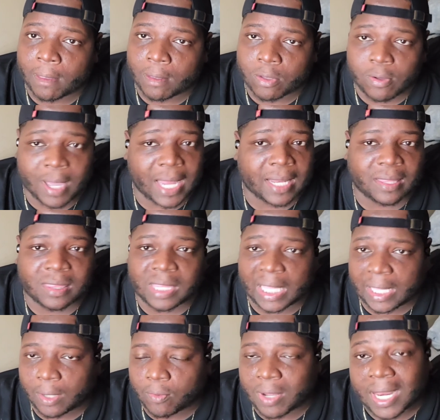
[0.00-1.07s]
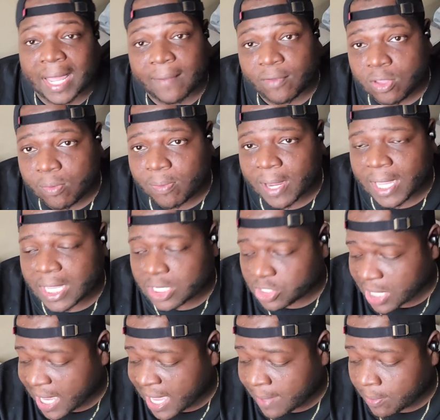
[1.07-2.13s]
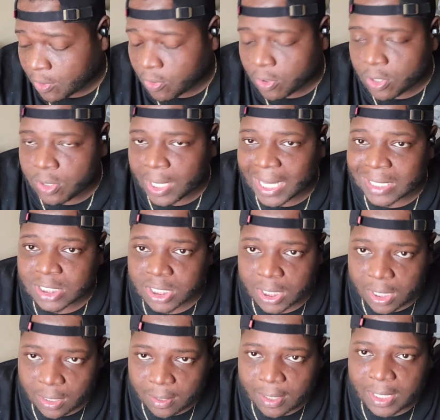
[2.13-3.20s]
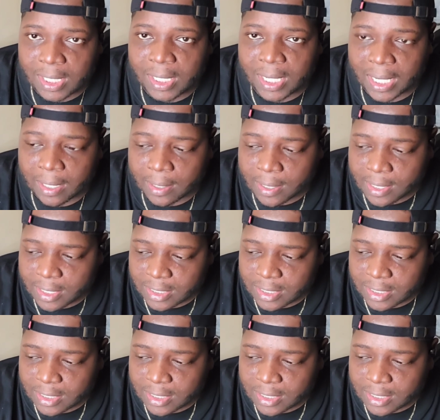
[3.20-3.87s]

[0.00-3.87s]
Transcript: You got to think, whenever you bring in Job Corps, you got security there